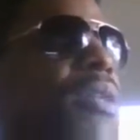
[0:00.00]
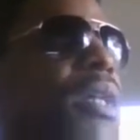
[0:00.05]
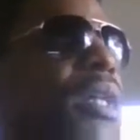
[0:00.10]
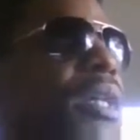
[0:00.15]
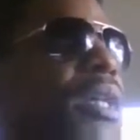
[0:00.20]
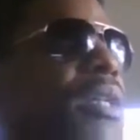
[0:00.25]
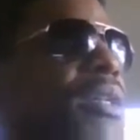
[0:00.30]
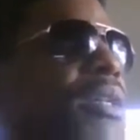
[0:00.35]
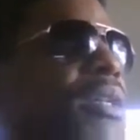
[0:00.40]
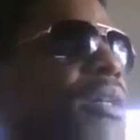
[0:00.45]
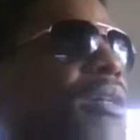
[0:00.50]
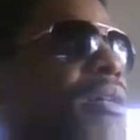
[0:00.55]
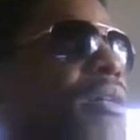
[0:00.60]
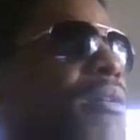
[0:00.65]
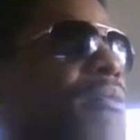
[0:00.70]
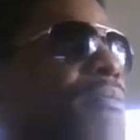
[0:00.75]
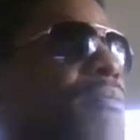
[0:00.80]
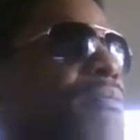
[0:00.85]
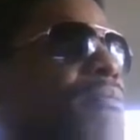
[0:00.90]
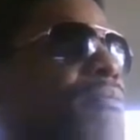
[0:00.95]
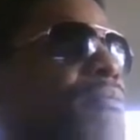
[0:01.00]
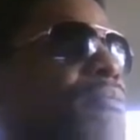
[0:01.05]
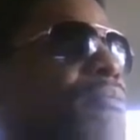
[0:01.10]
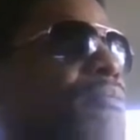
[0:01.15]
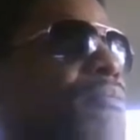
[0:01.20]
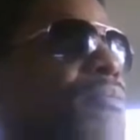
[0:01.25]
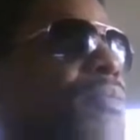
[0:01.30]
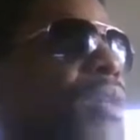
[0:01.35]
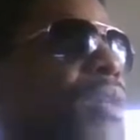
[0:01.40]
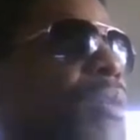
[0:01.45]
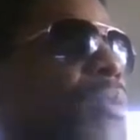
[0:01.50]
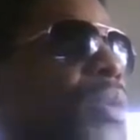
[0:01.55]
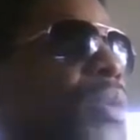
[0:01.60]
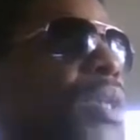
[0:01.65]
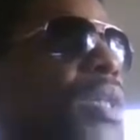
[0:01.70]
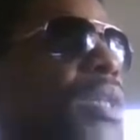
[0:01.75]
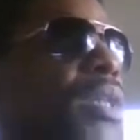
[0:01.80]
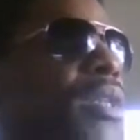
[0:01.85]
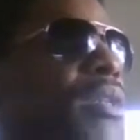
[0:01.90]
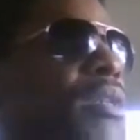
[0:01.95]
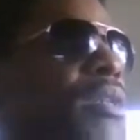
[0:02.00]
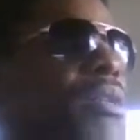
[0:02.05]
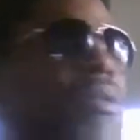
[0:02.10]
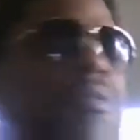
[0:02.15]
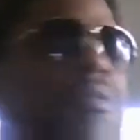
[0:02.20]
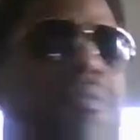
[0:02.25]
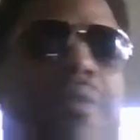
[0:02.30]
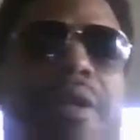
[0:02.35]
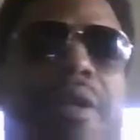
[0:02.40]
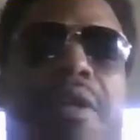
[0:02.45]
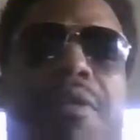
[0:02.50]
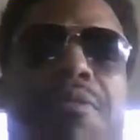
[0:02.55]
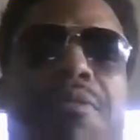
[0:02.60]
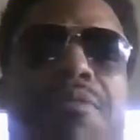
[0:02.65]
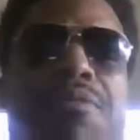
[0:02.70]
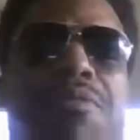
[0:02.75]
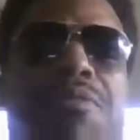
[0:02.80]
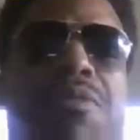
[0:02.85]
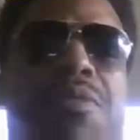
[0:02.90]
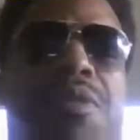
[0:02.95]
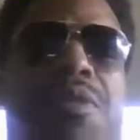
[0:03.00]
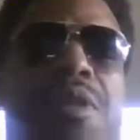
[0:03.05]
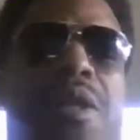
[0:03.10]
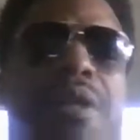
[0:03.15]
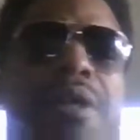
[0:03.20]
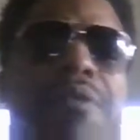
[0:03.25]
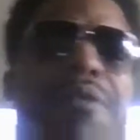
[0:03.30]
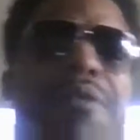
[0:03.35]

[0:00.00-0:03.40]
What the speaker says: and I want to get it done right. I've